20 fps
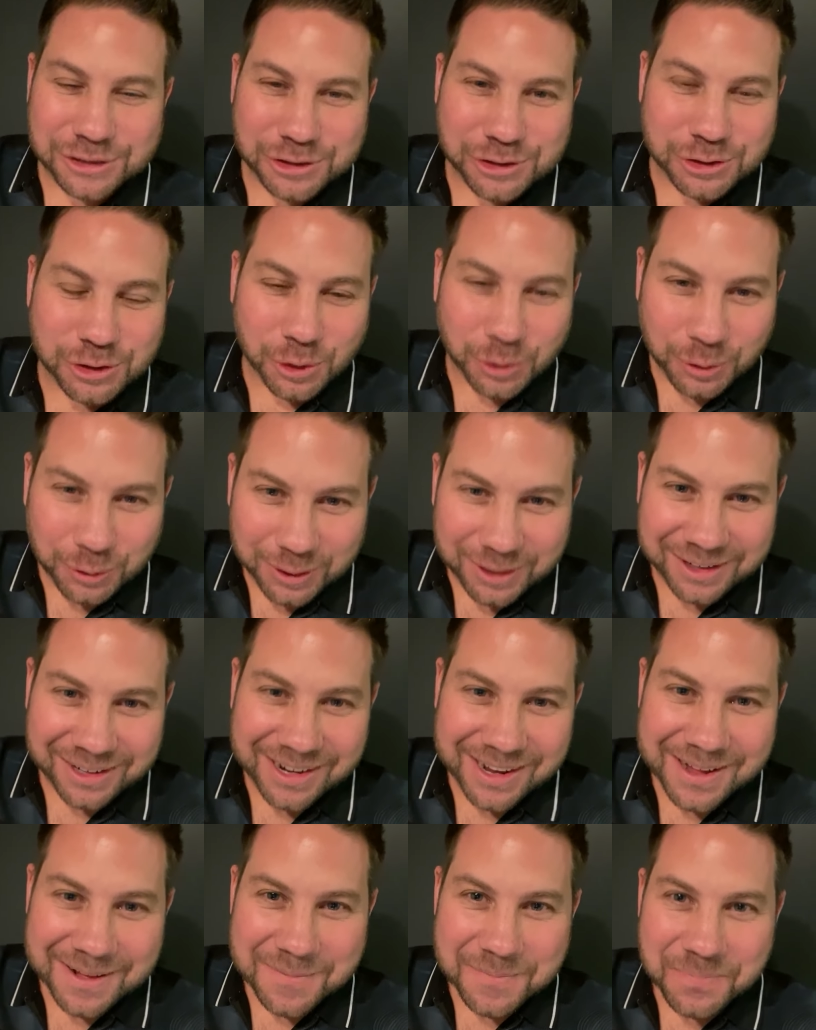
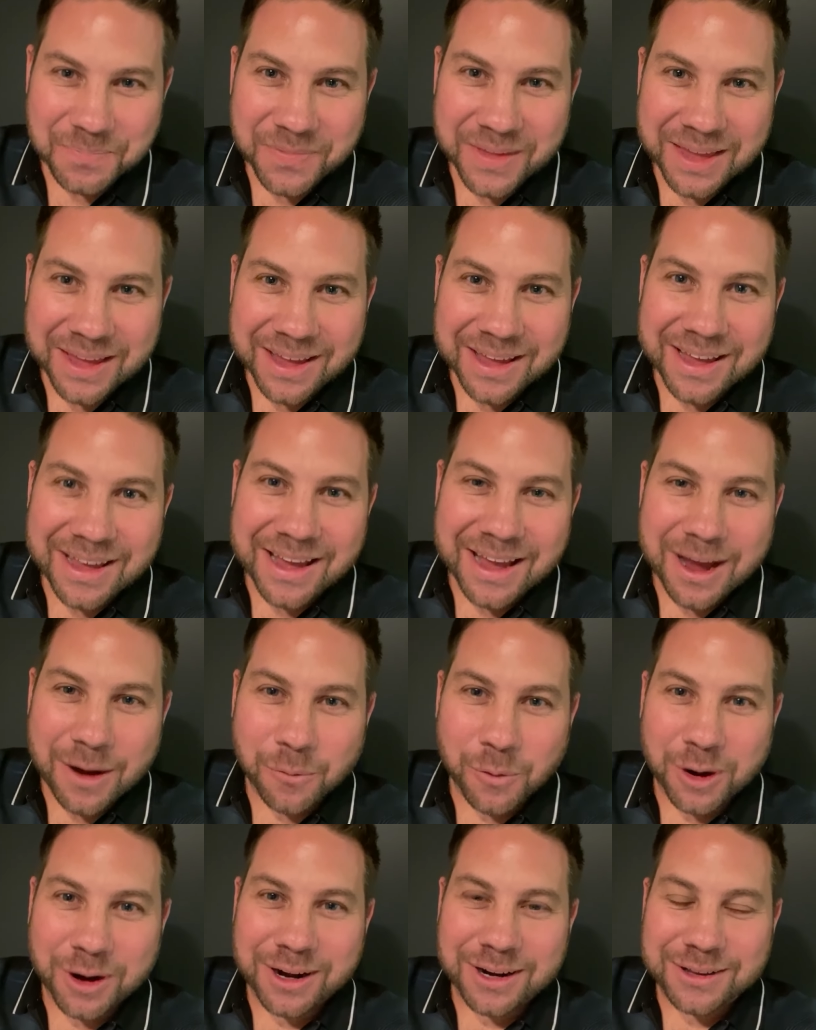sword. And
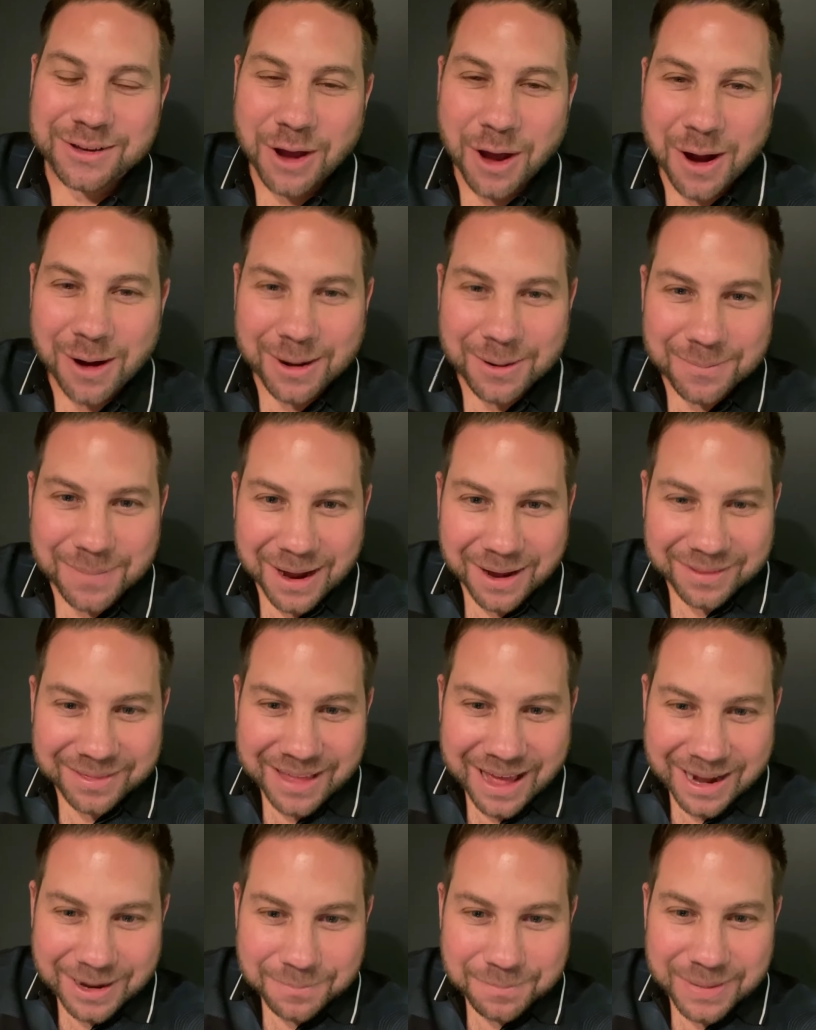we're going to talk about
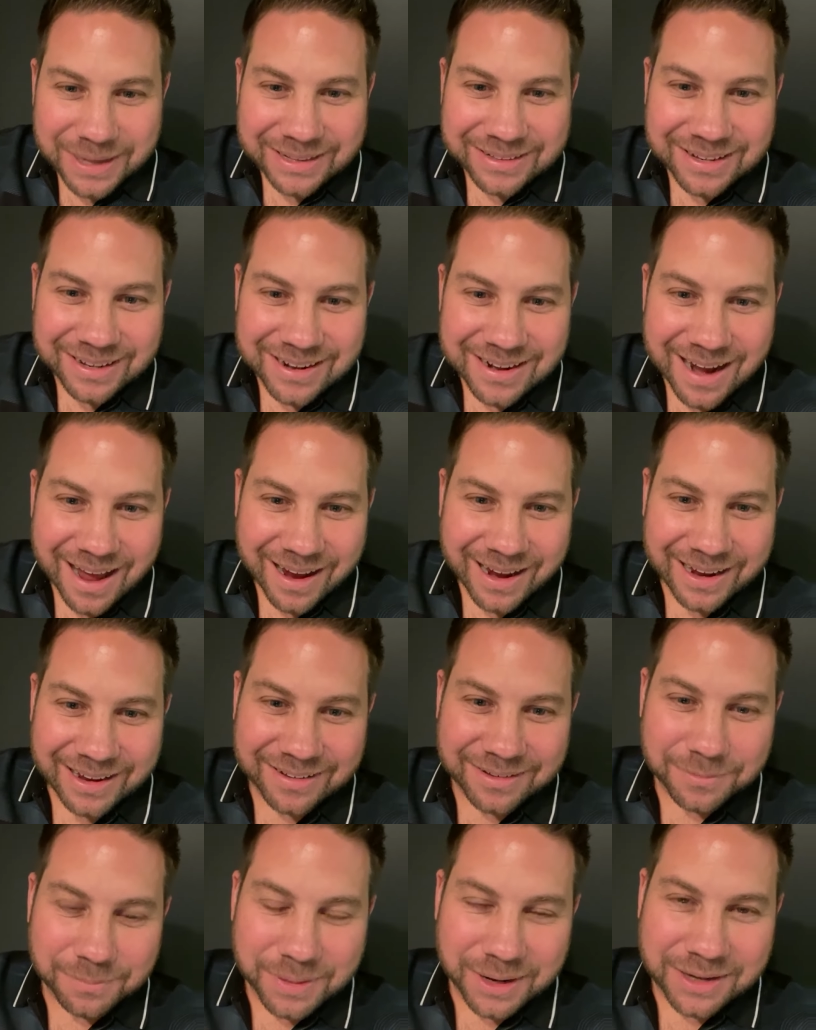that a bit
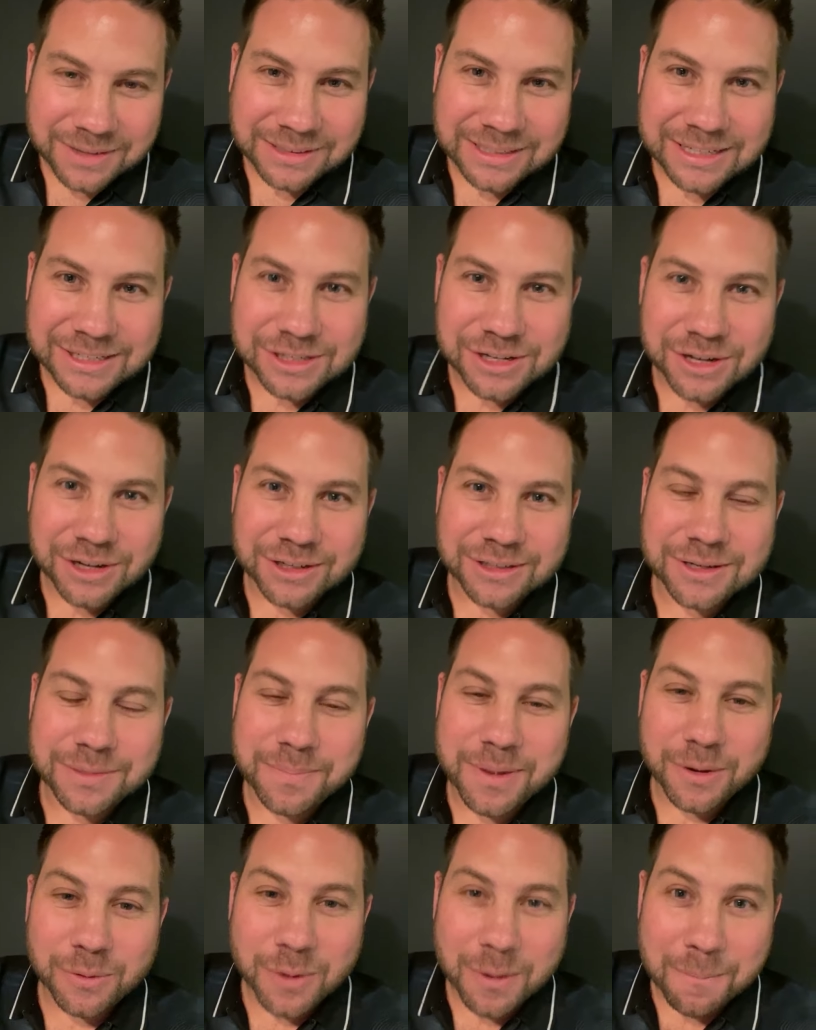tonight because it's good to
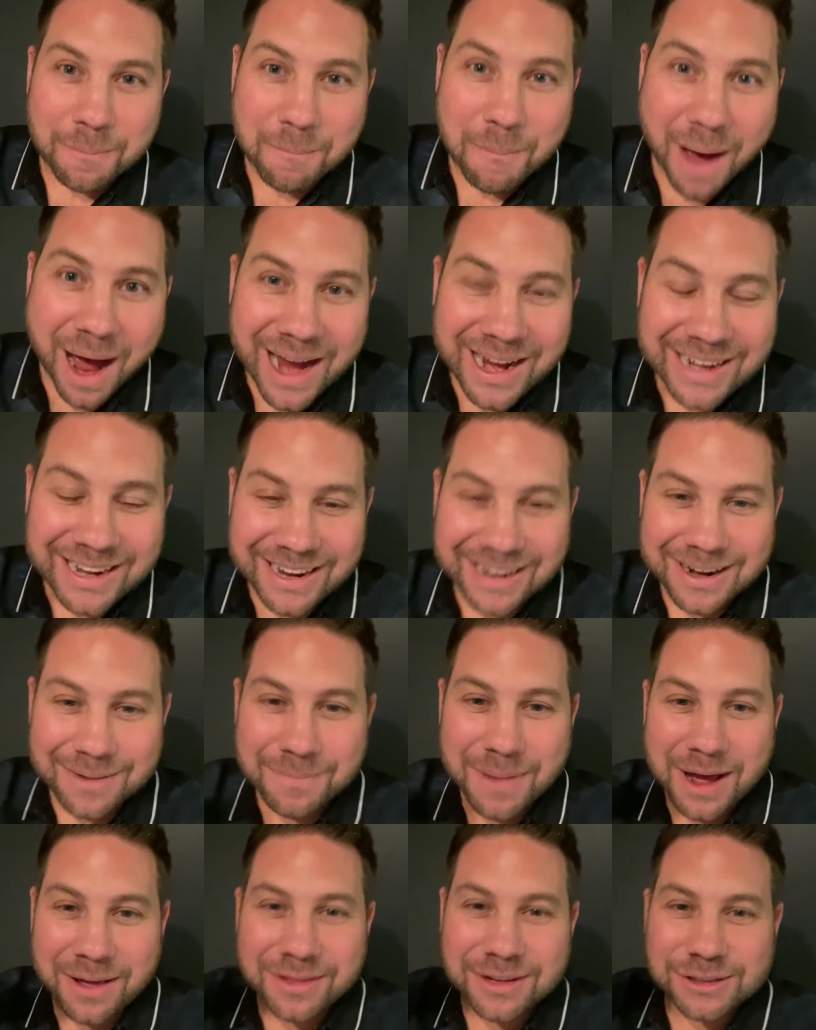be reminded
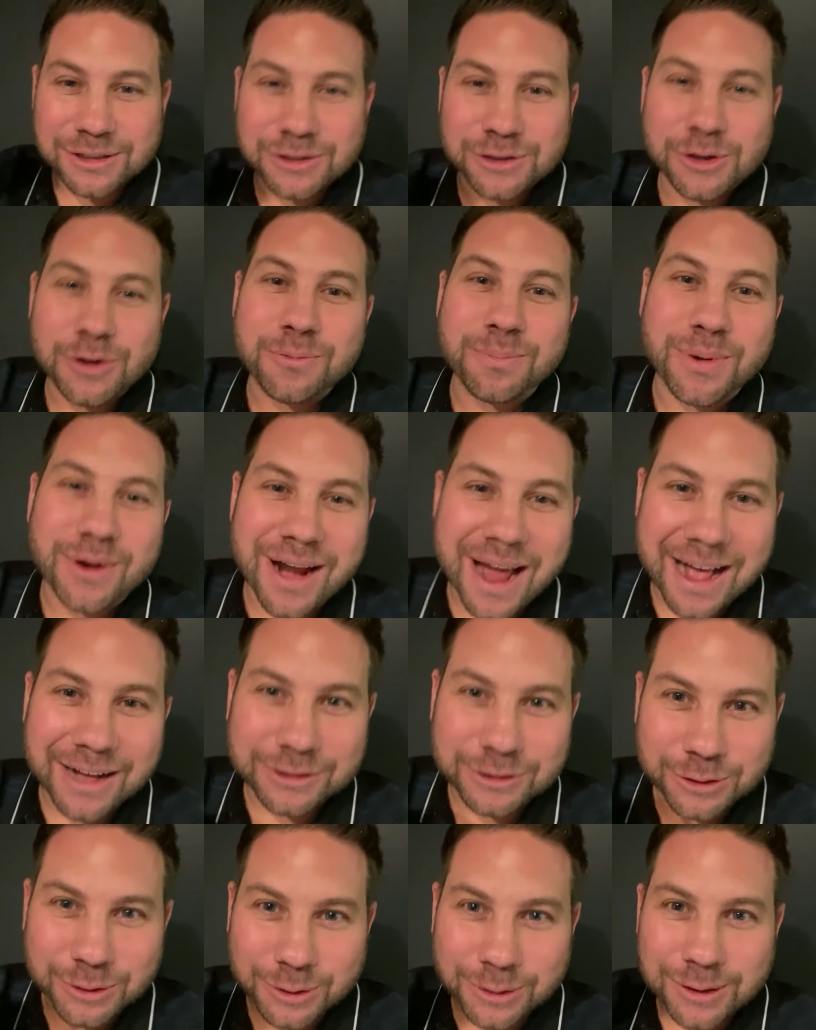about the
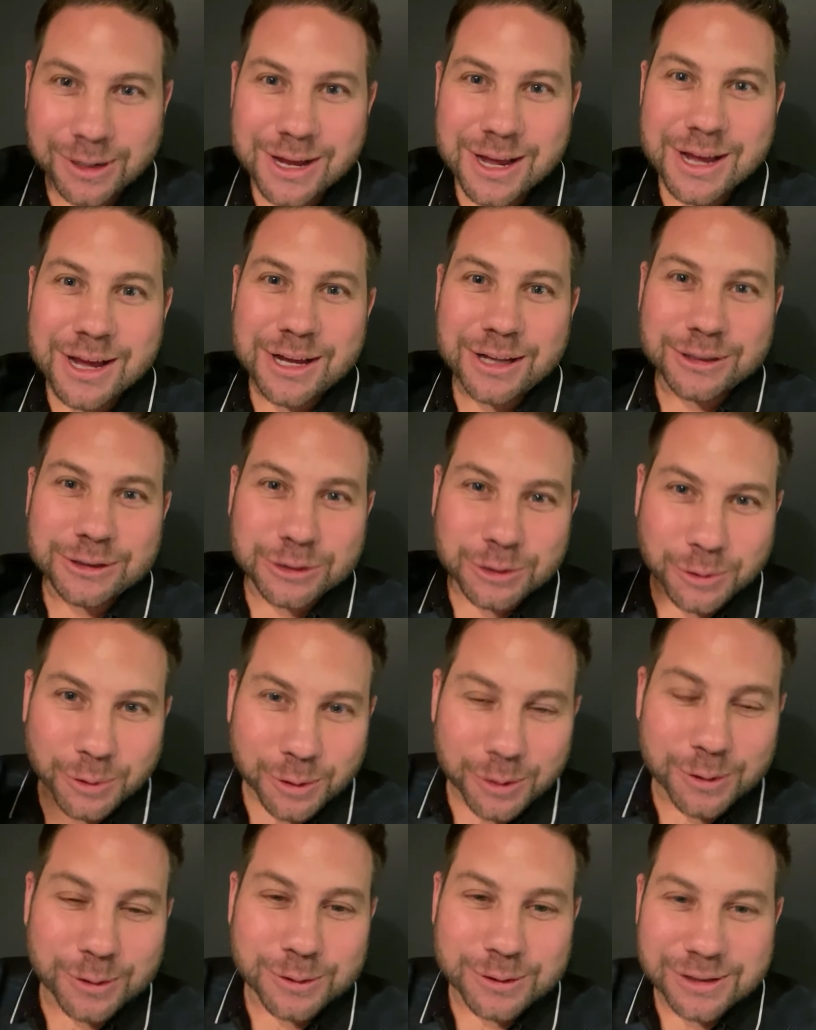supernatural
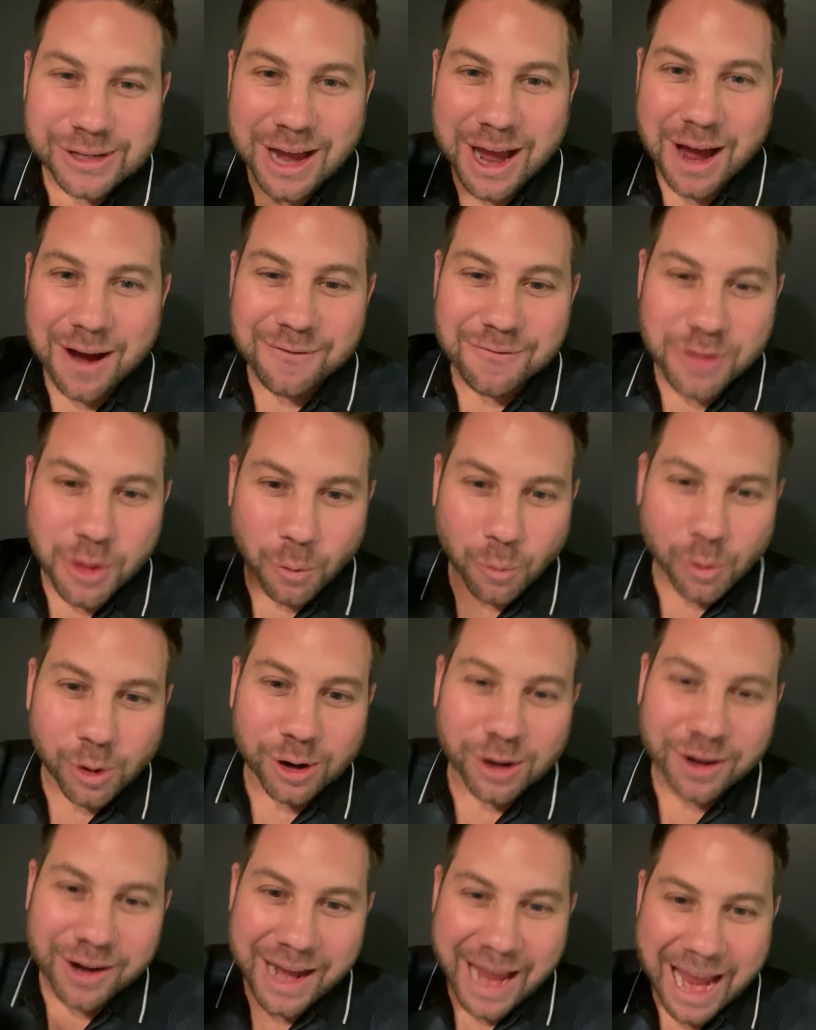truths of the
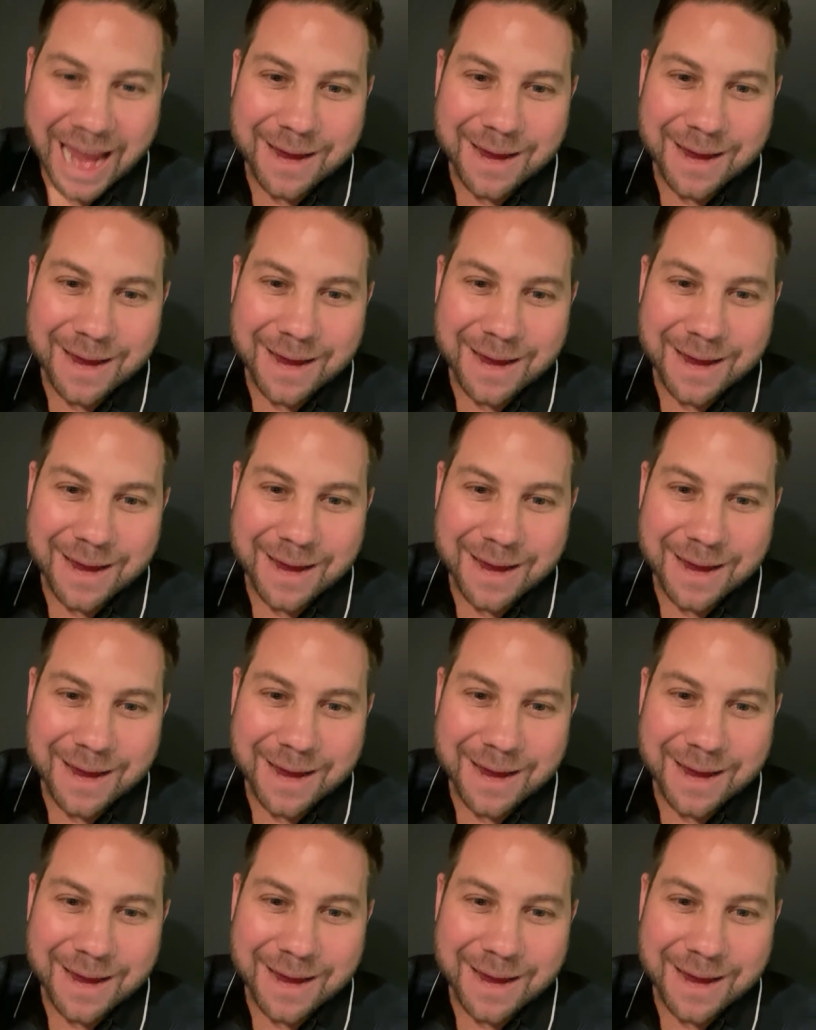word.